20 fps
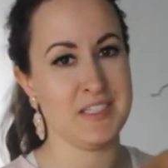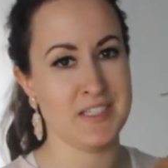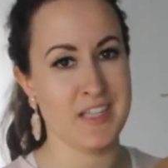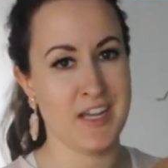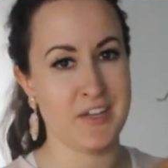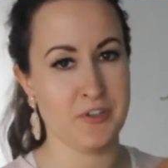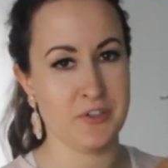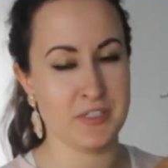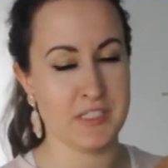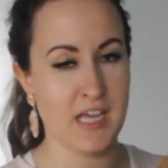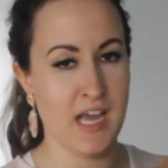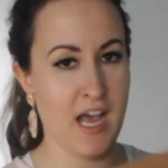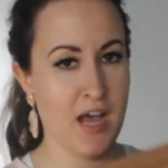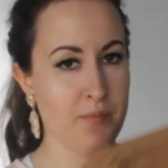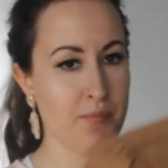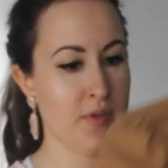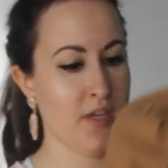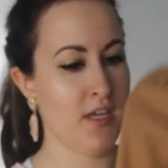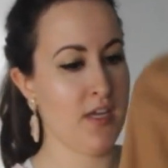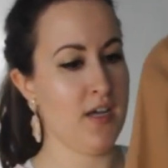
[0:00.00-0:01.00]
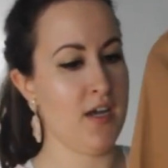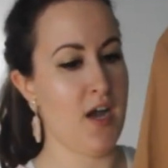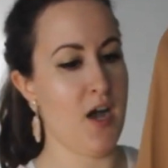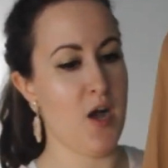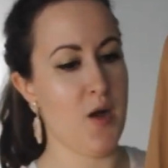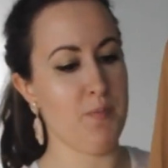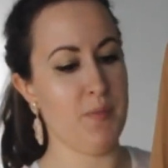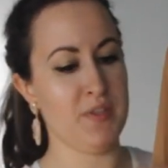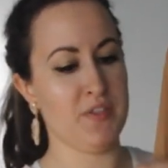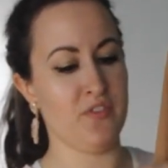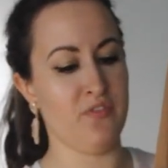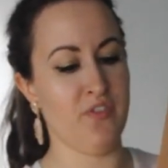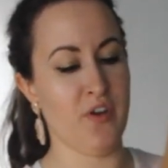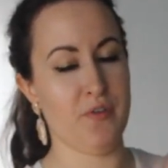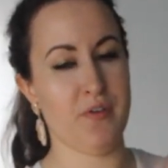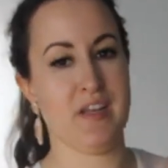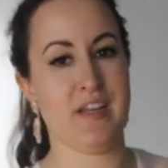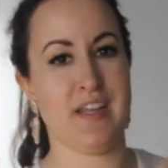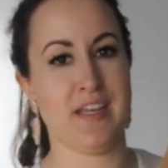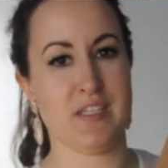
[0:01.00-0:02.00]
designer top. Um, it's a
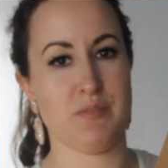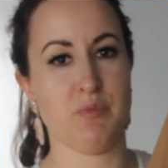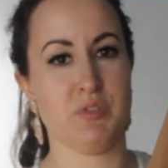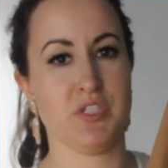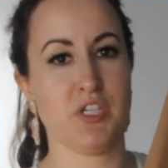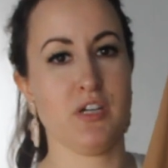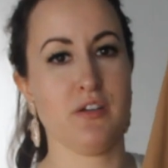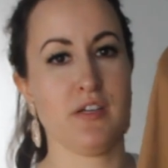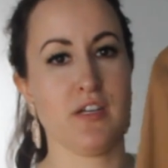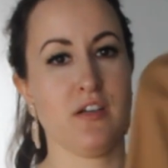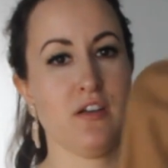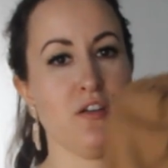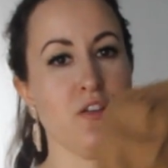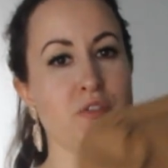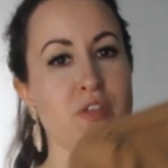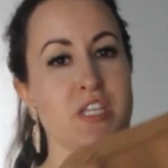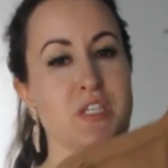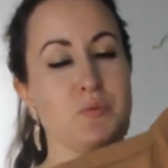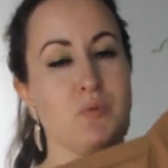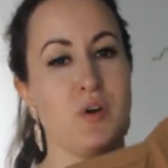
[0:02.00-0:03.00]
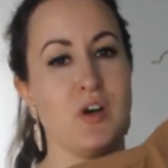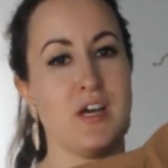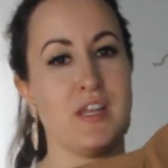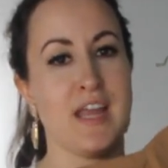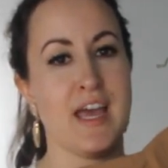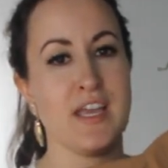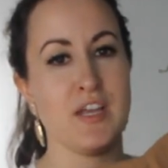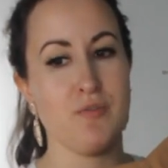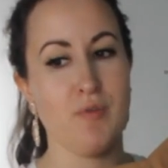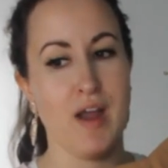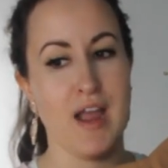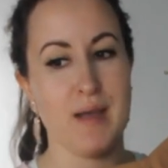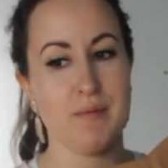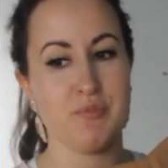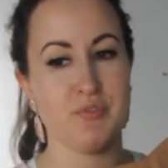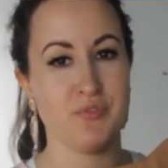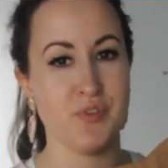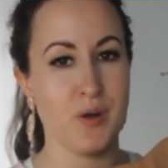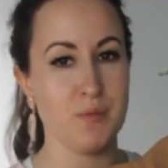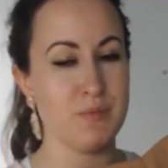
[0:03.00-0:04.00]
very nice material. This one I
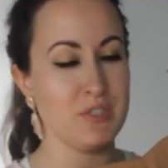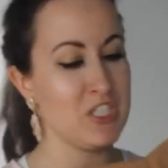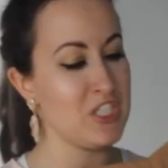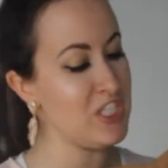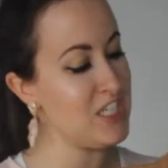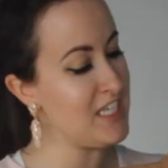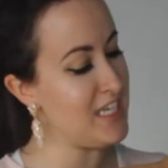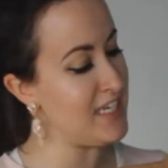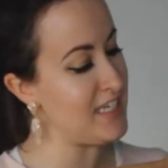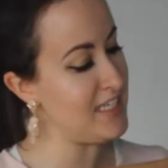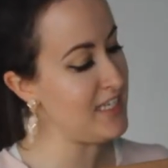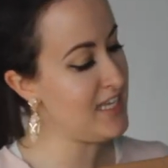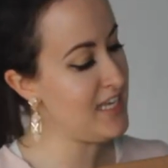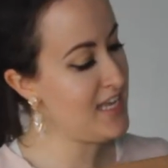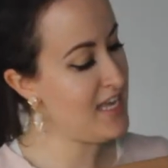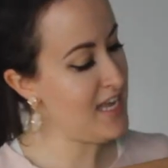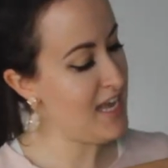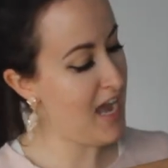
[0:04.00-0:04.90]
grabbed from Shein.